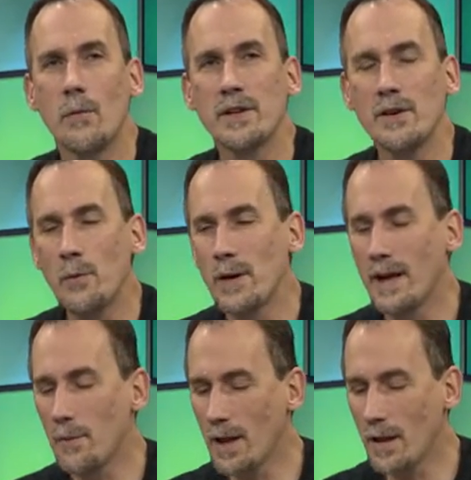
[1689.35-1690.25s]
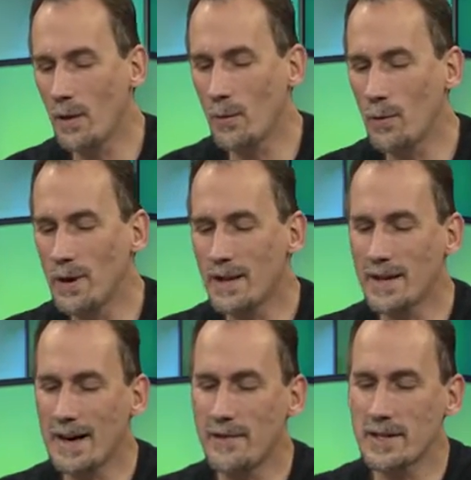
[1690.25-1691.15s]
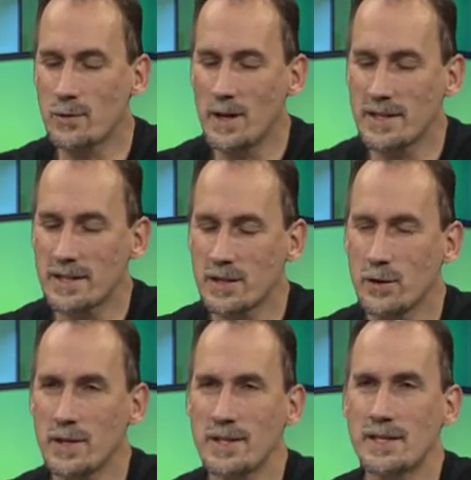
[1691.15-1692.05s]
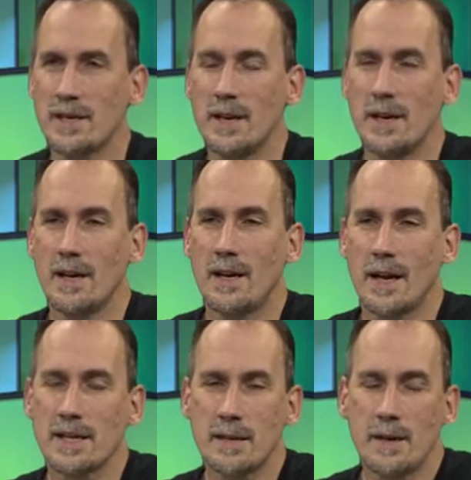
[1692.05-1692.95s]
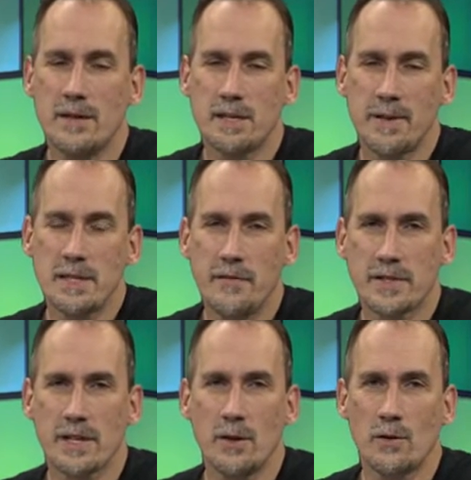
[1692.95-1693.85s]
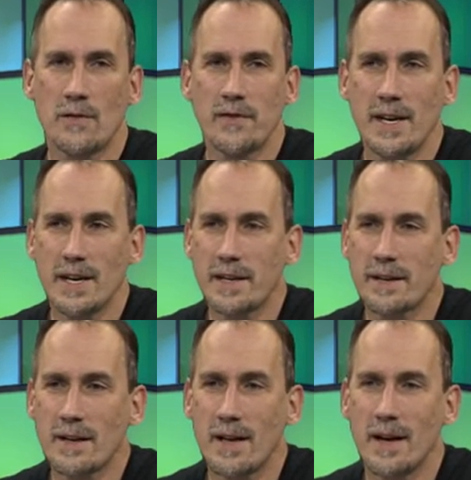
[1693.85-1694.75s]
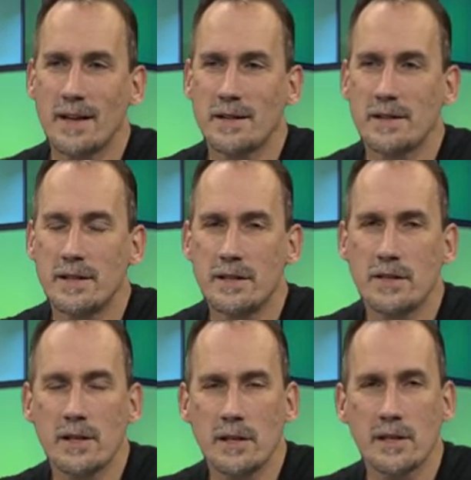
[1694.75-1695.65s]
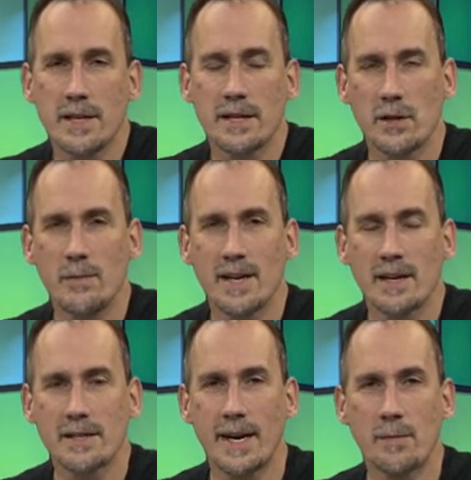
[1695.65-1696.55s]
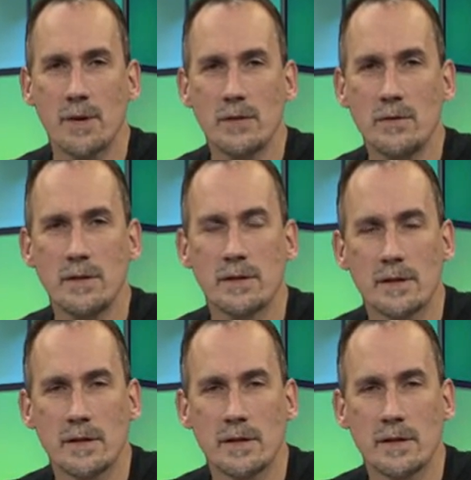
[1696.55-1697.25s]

Well, you know, uh, well, one of the obvious questions too is, is, you know, especially if it's a local flood, do you think nobody else had a boat?